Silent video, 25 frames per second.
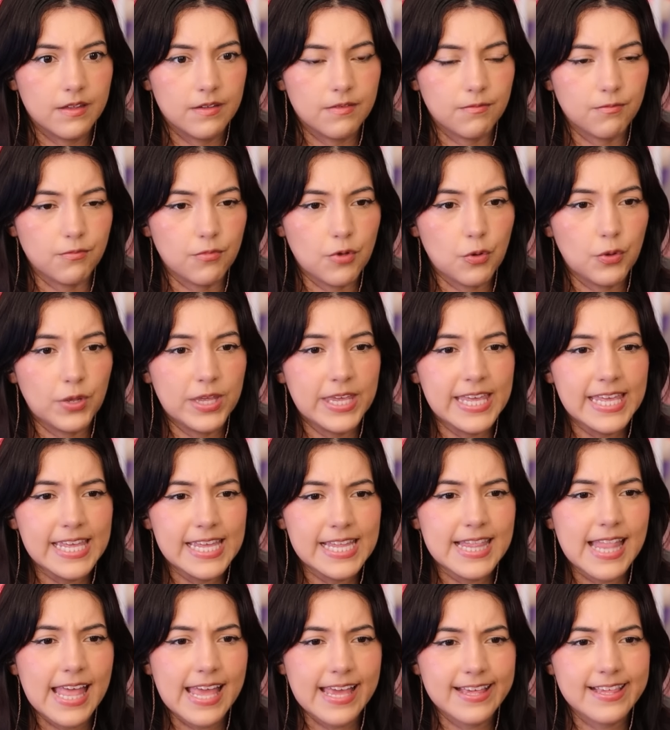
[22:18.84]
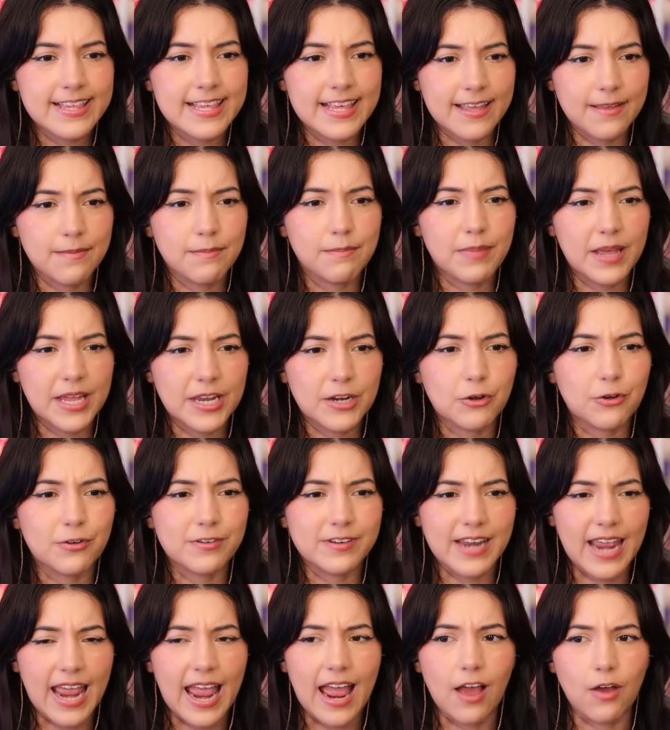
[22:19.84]
Well, he likes him better
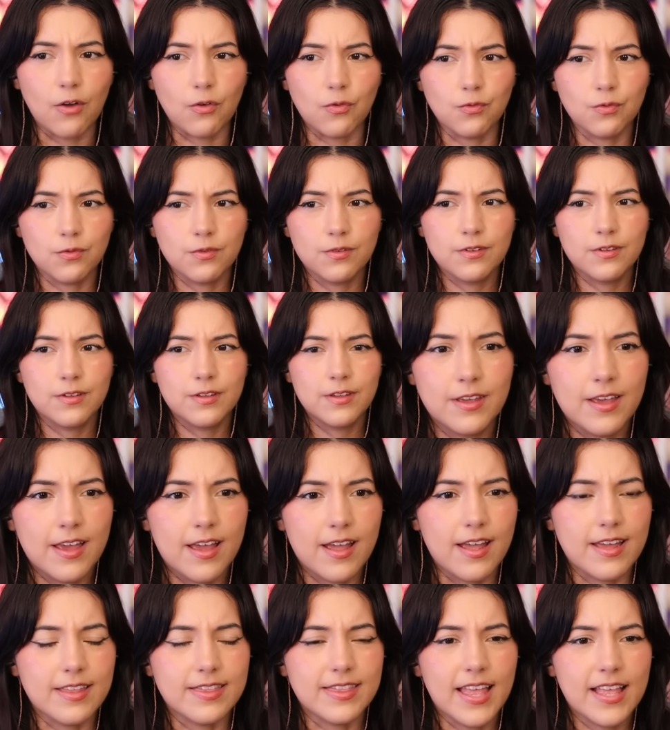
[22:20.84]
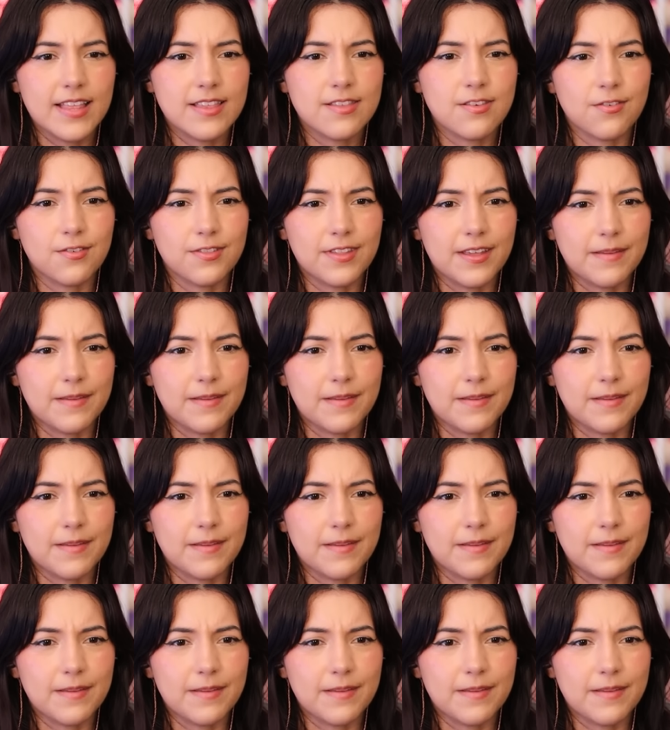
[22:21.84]
now. And that's all that